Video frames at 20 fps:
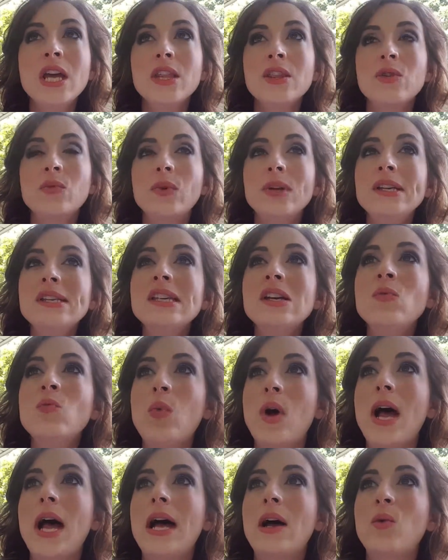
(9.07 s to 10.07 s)
The reason
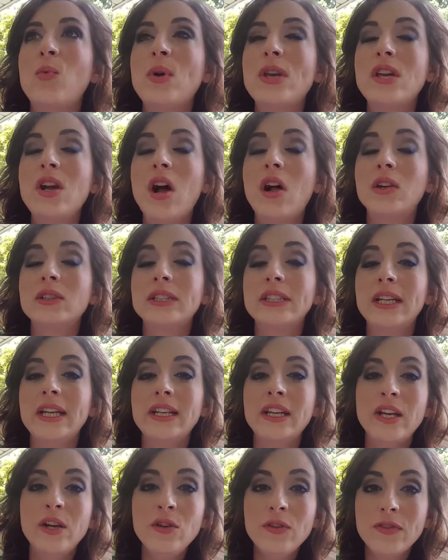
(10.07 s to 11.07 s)
why we called it
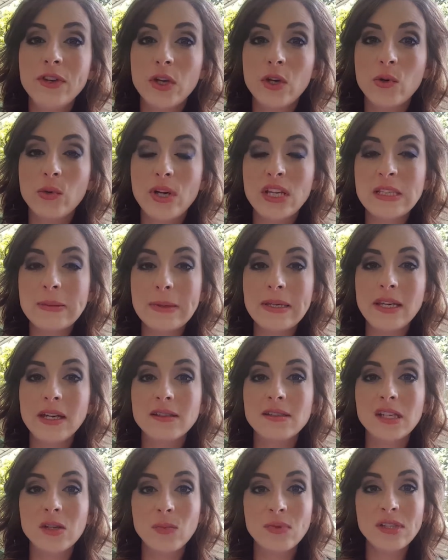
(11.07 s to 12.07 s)
an interview is
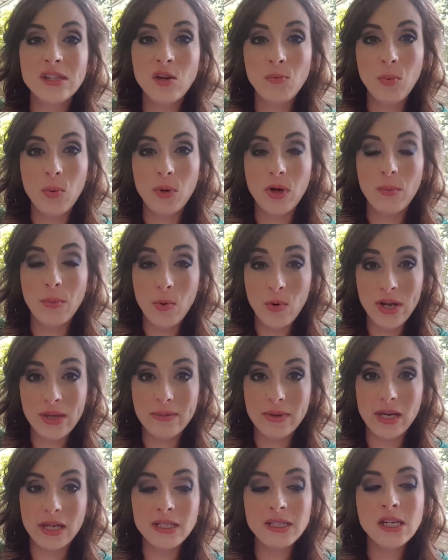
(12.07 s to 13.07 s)
because it was an
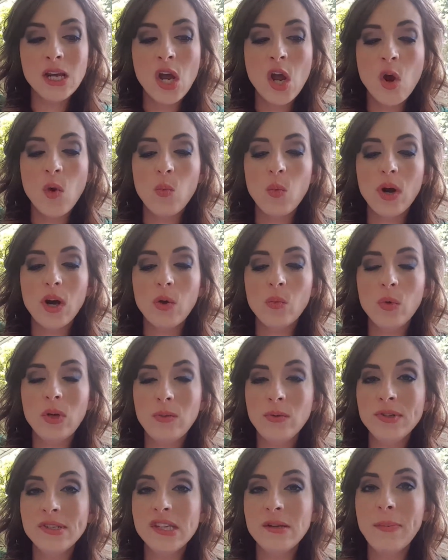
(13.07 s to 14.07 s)
appointment where
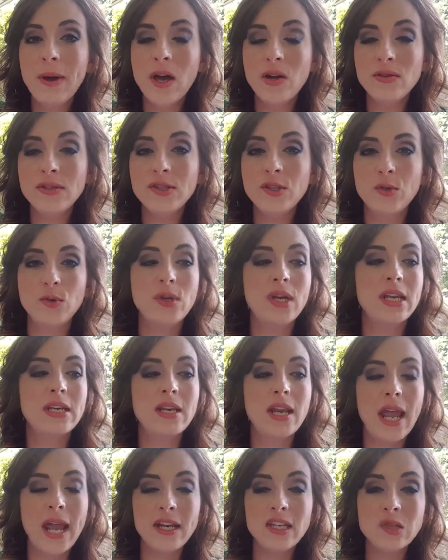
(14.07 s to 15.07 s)
we were supposed to
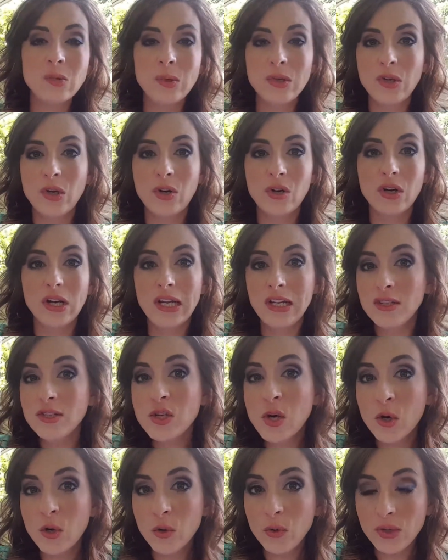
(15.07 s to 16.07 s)
connect with her
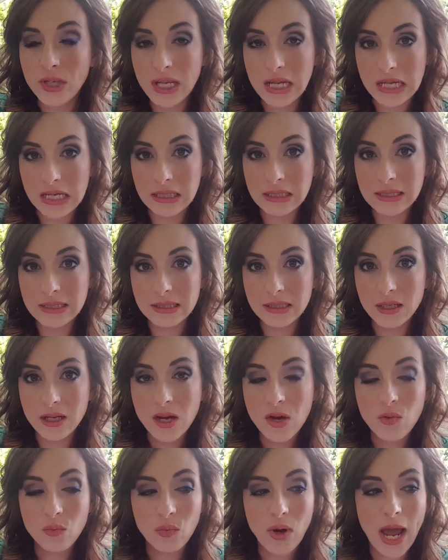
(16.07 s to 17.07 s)
internal needs,
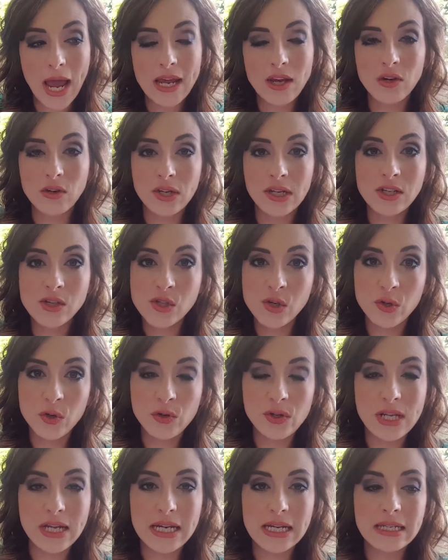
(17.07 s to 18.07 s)
right? Her
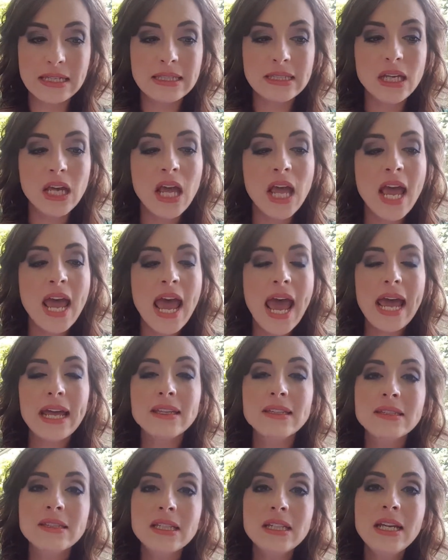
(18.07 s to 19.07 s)
internal needs,
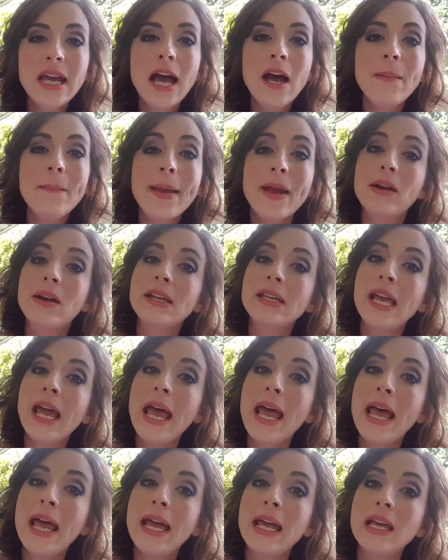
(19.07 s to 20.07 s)
and see how Mary
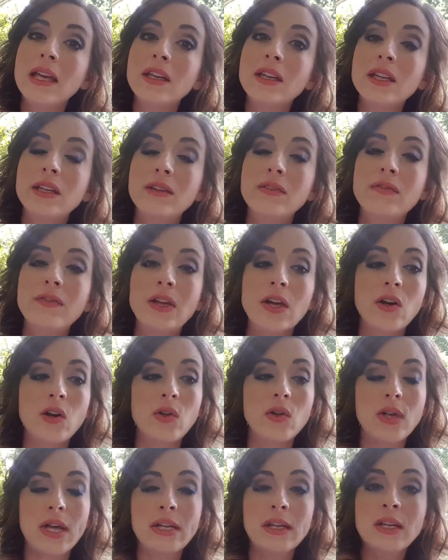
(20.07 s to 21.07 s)
Kay could
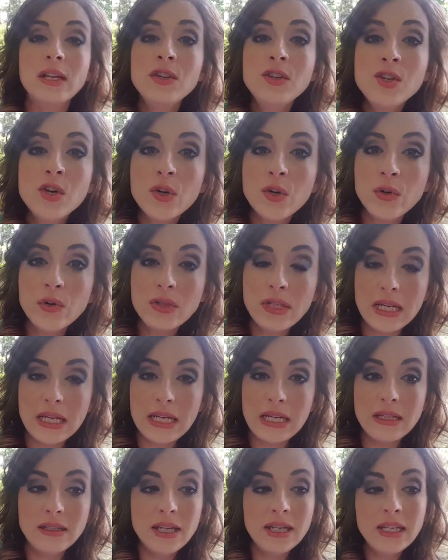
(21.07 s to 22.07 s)
feel an internal
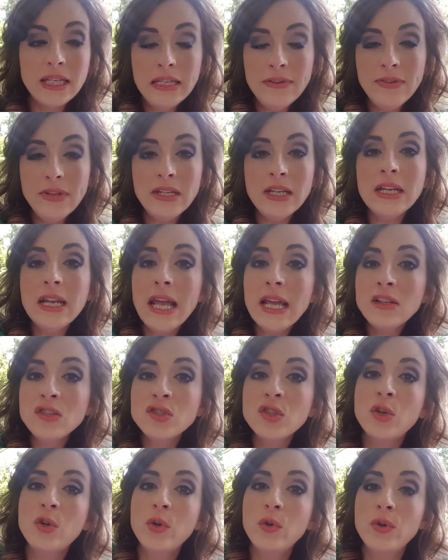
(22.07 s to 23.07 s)
need and even an
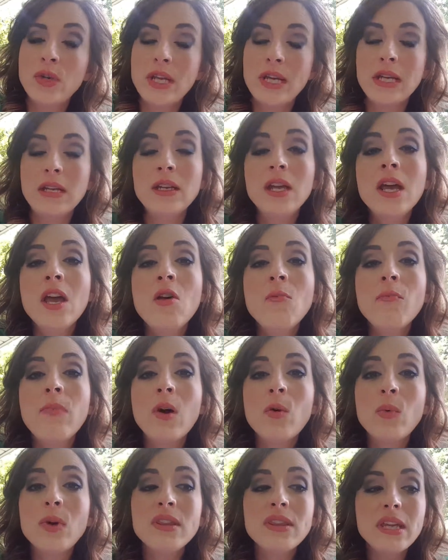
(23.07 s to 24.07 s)
external need,
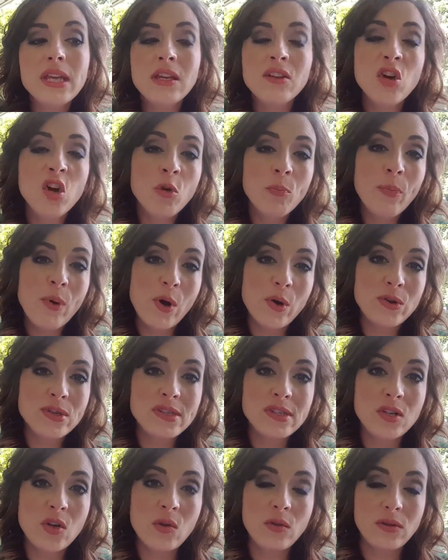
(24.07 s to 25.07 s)
but within her
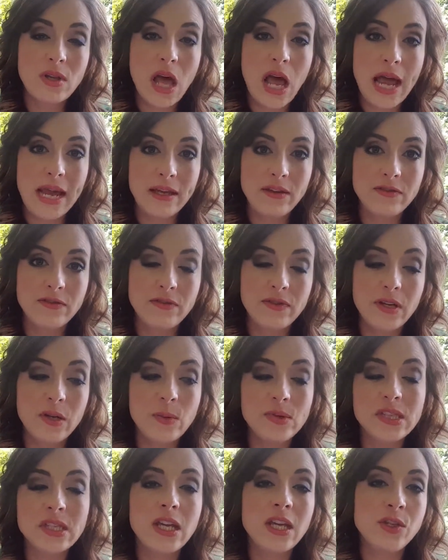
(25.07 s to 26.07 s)
personal life. It
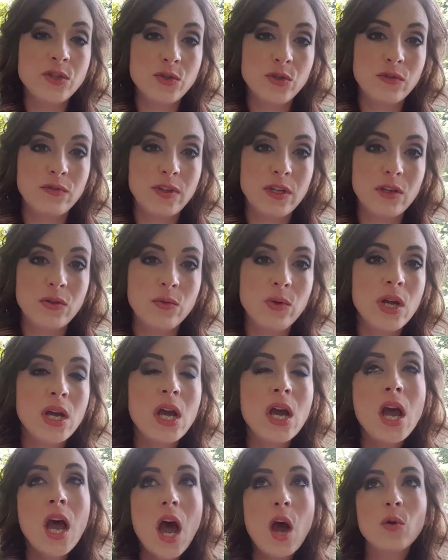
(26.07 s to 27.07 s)
was an interview.
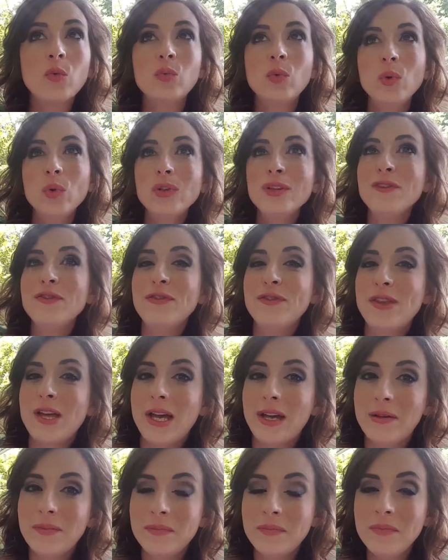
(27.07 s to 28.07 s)
A rule of
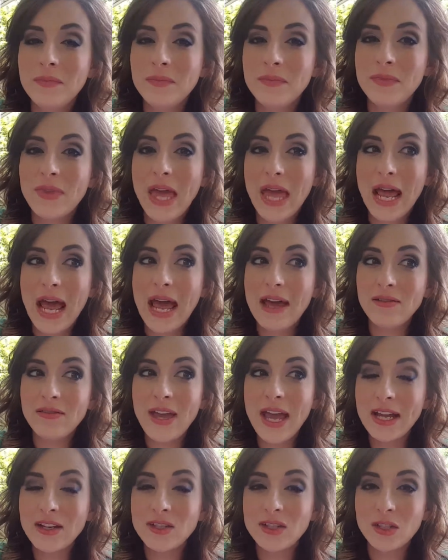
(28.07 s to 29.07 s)
thumb that I've
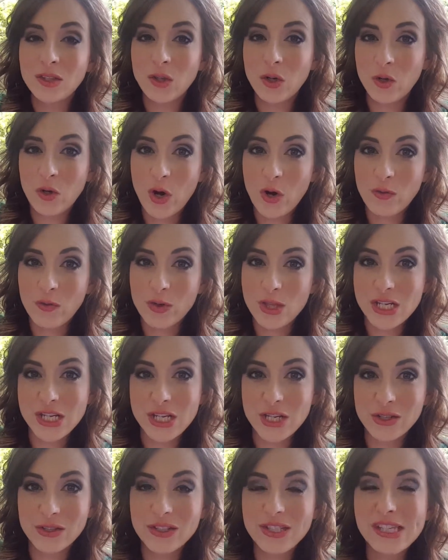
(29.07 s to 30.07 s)
had to learn over the
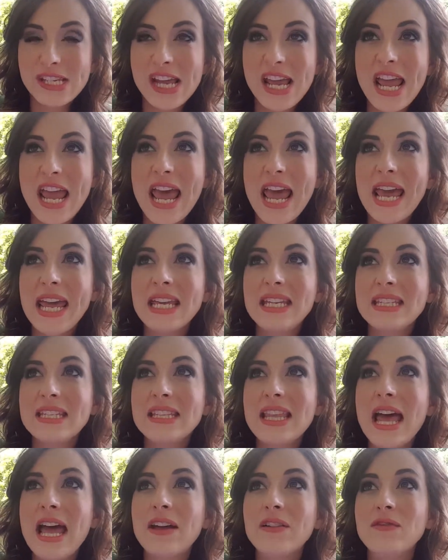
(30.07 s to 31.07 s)
years
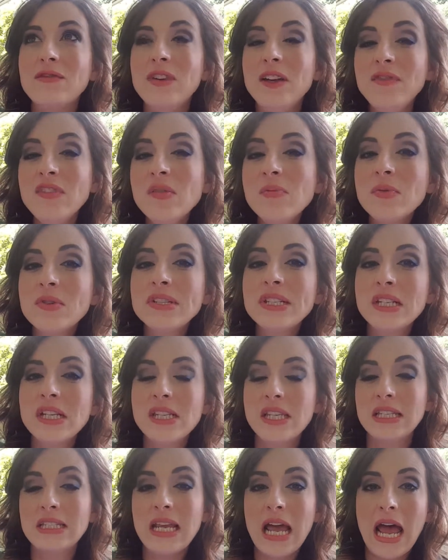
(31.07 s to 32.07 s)
is that 50%
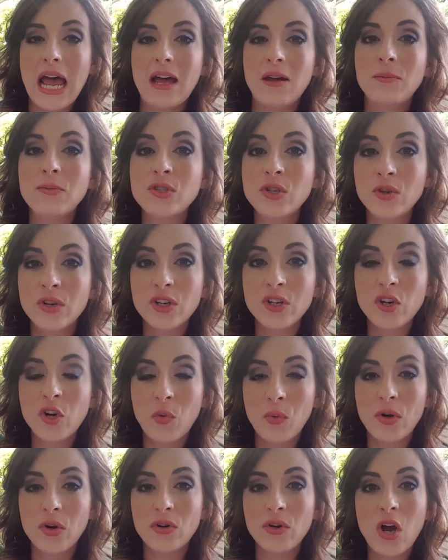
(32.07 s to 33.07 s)
of the time during a
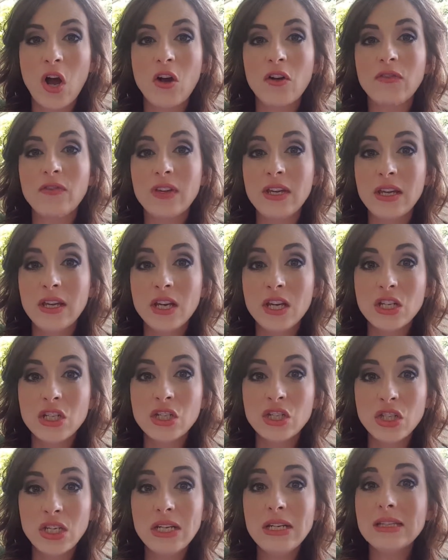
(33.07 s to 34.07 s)
career coffee,
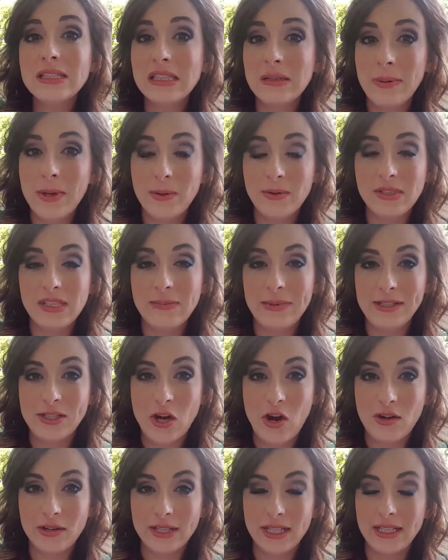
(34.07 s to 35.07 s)
she is supposed to be
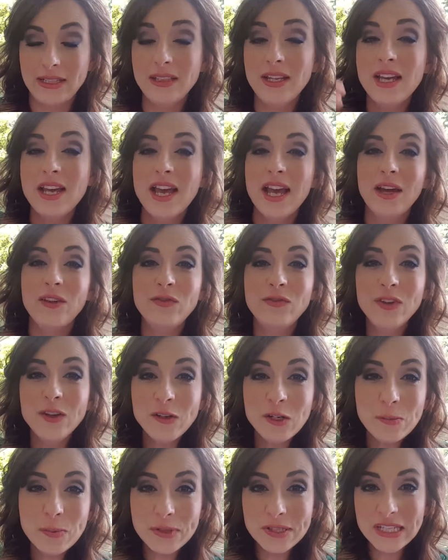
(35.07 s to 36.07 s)
talking, and
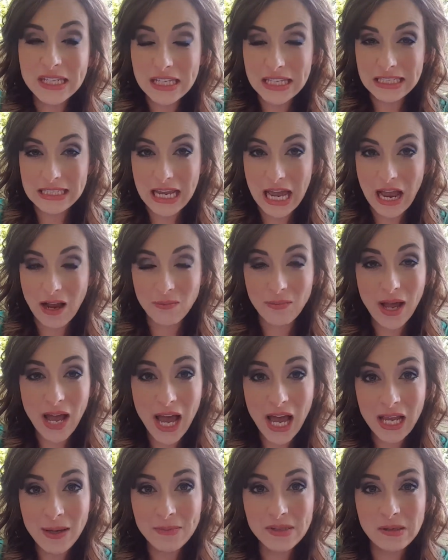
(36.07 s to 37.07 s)
50% of the time,
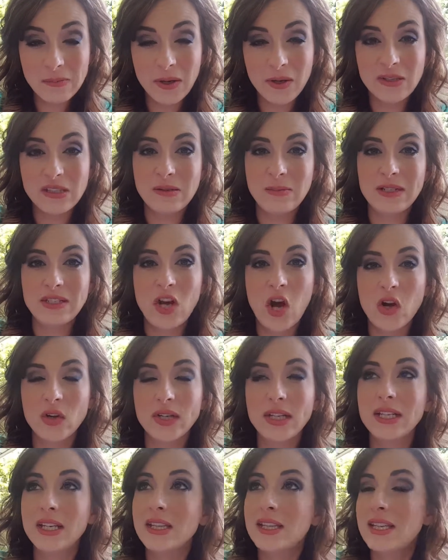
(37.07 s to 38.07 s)
I'm supposed to be
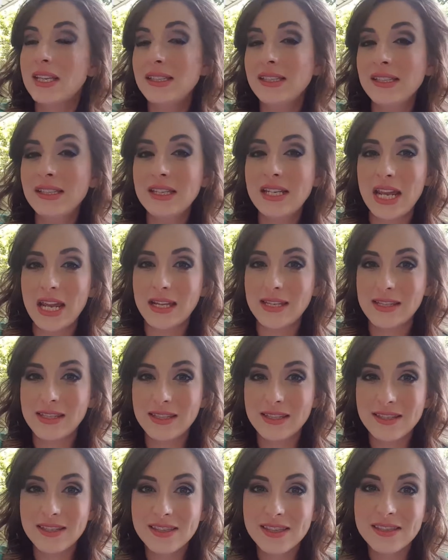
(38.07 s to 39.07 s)
talking. This is a
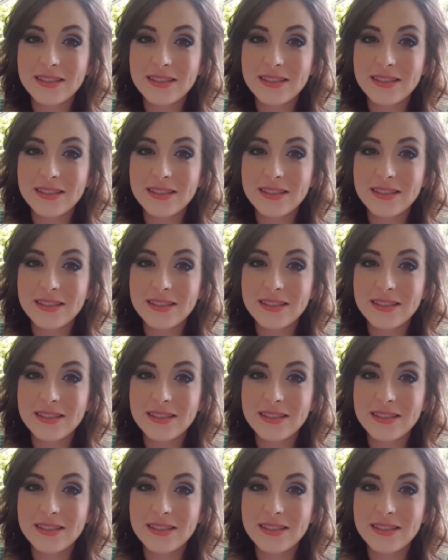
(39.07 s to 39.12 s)
dance.